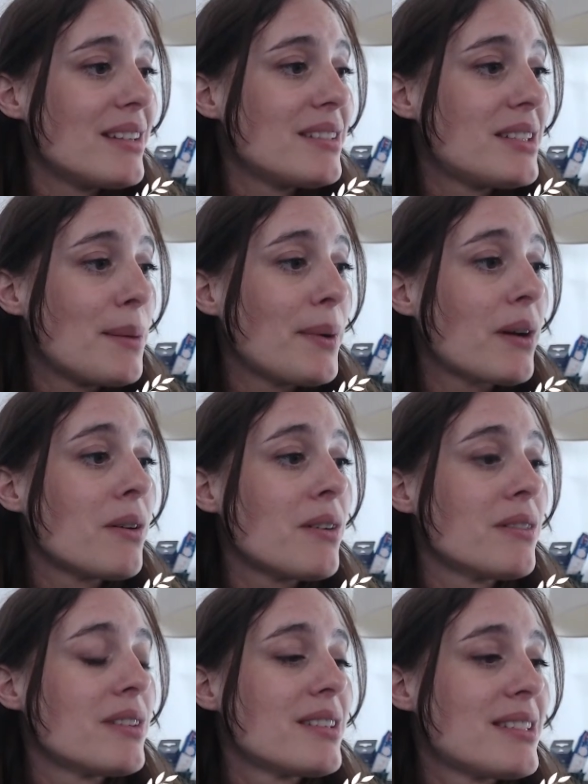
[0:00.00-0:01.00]

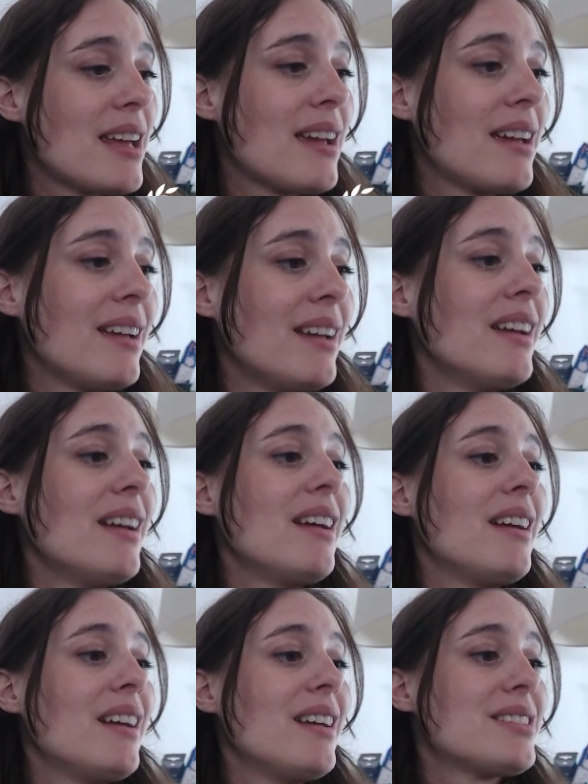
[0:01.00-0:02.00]
Debakant
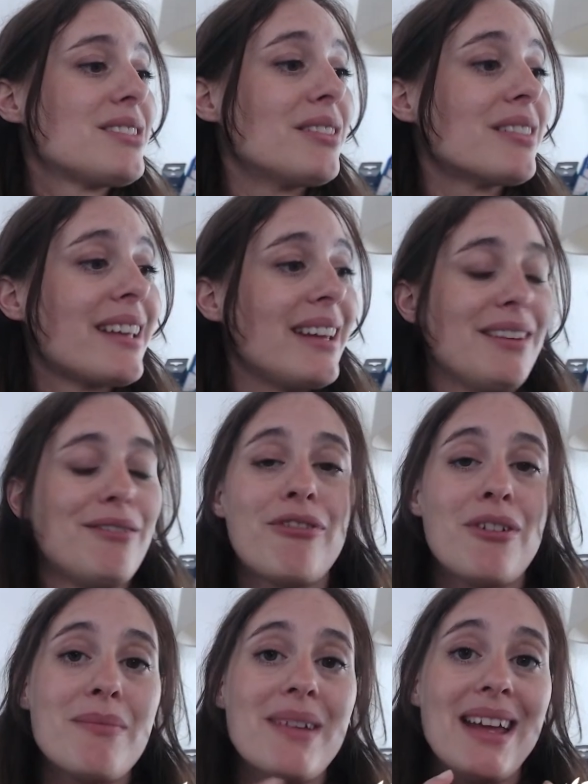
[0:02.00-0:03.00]
Solki
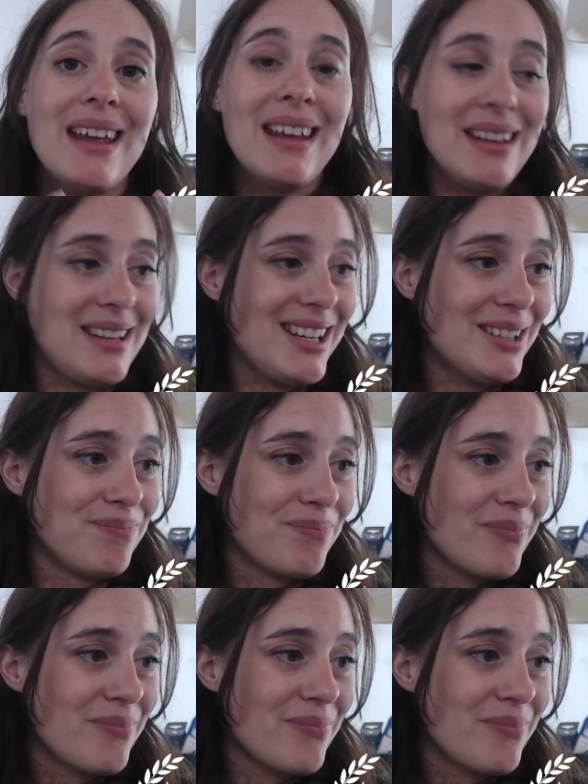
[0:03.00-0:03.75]
from India.